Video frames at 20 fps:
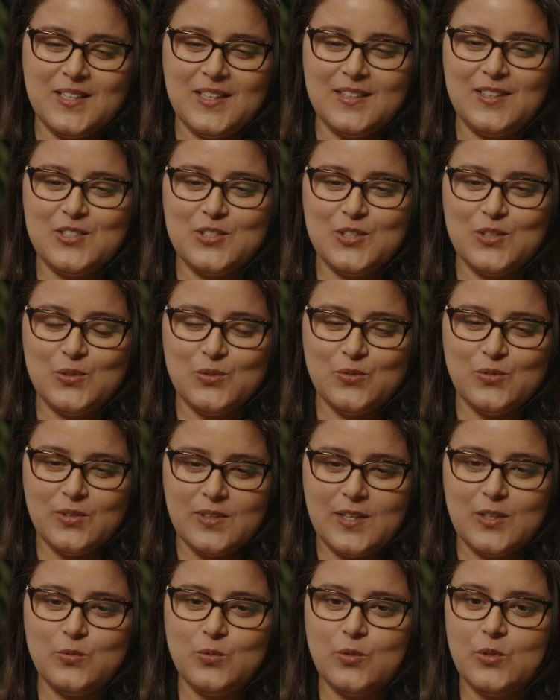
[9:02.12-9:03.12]
in addition to the
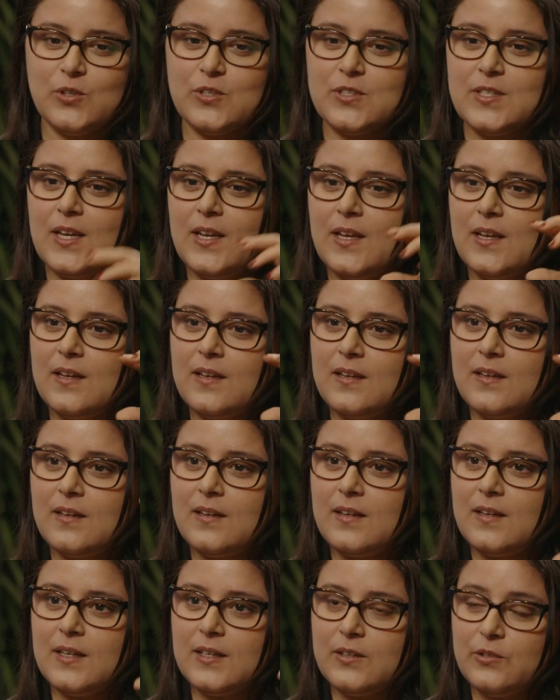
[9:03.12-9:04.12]
networks,
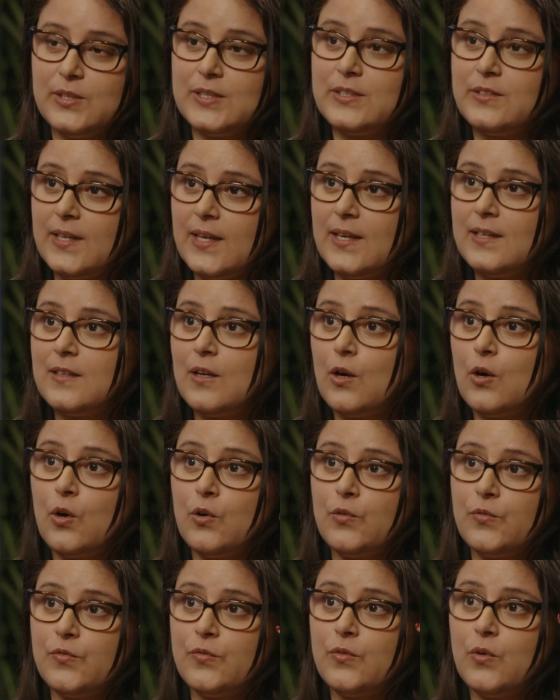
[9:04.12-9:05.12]
criteria
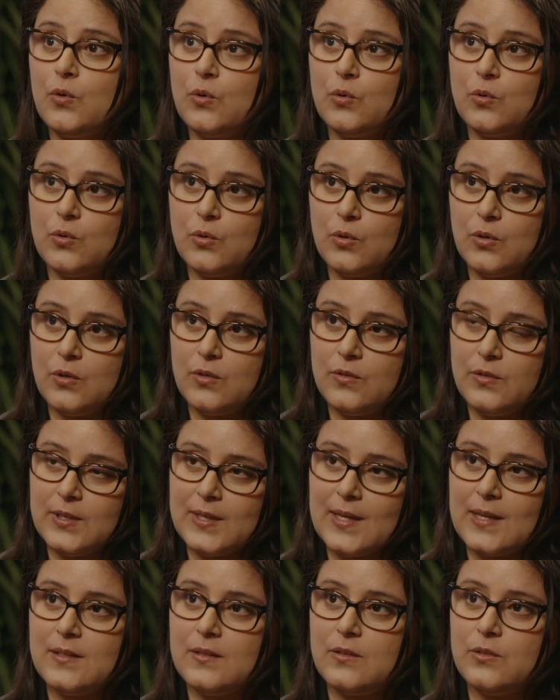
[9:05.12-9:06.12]
of
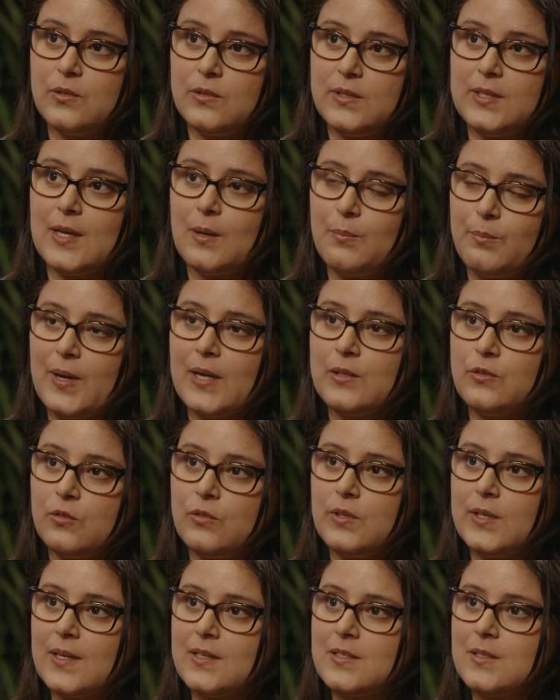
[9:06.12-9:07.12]
the impact
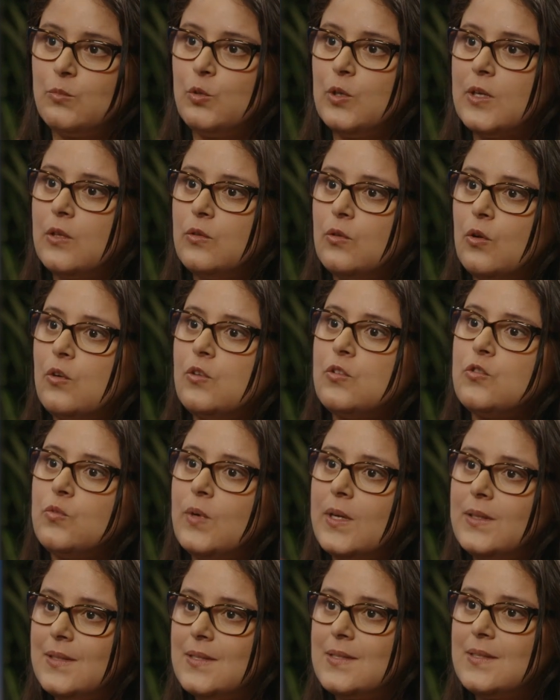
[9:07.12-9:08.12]
on the customer, you can also
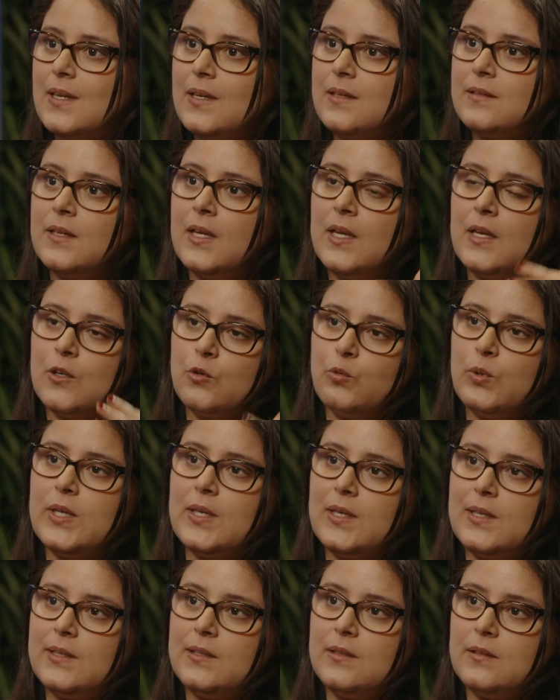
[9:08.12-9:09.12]
understand
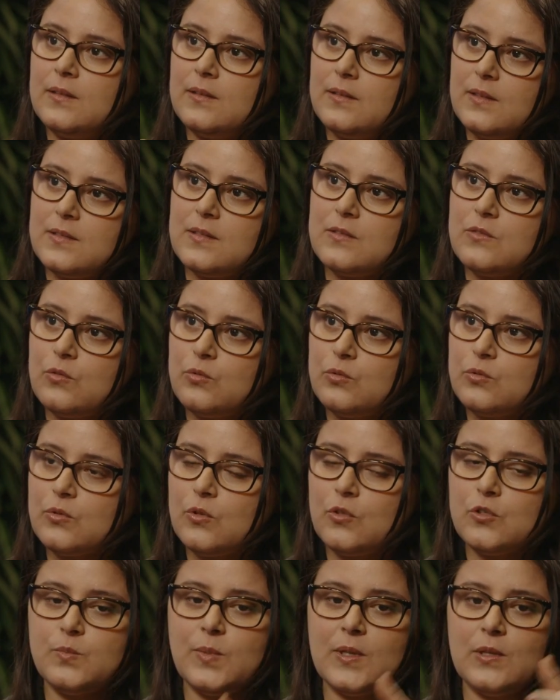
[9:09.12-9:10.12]
quickly this is the root
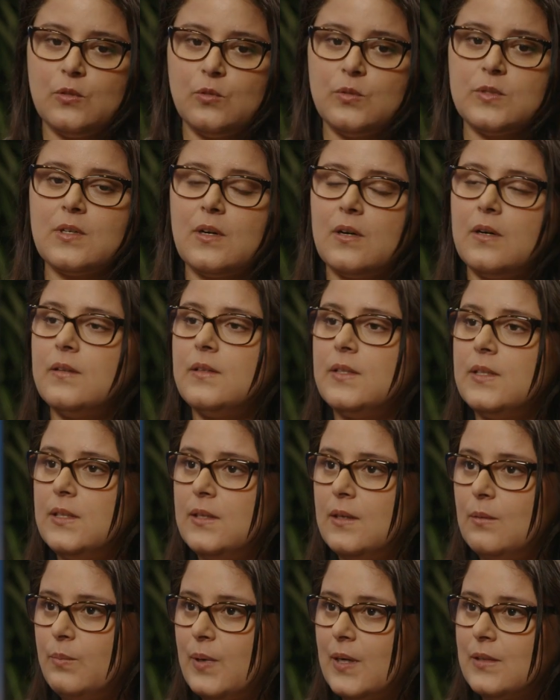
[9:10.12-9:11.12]
cause, but those are
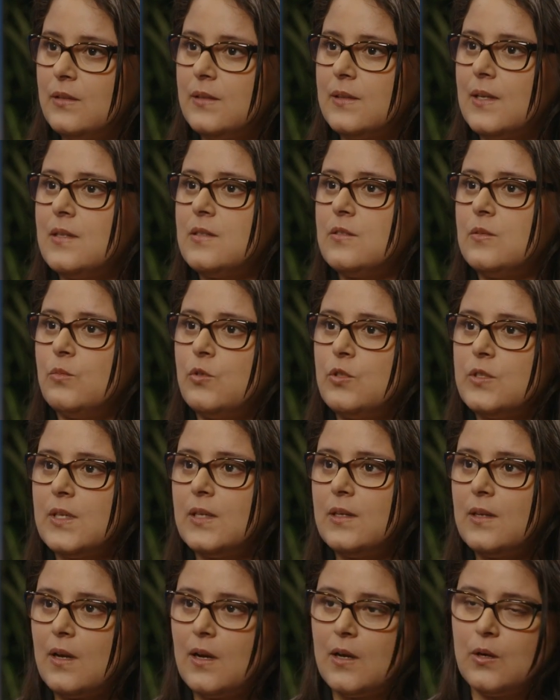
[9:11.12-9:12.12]
the impacted customers
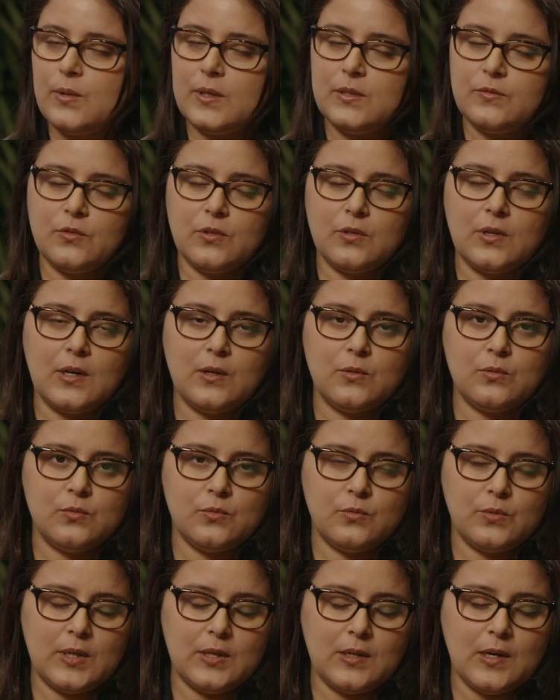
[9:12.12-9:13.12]
and how and for
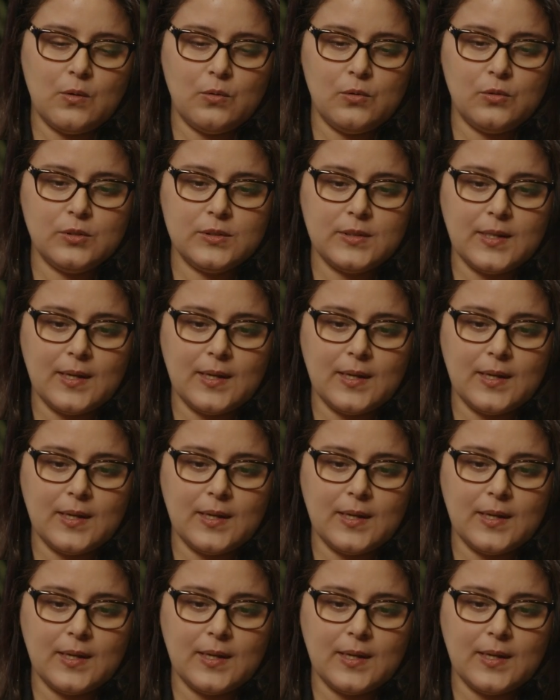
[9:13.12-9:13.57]
how long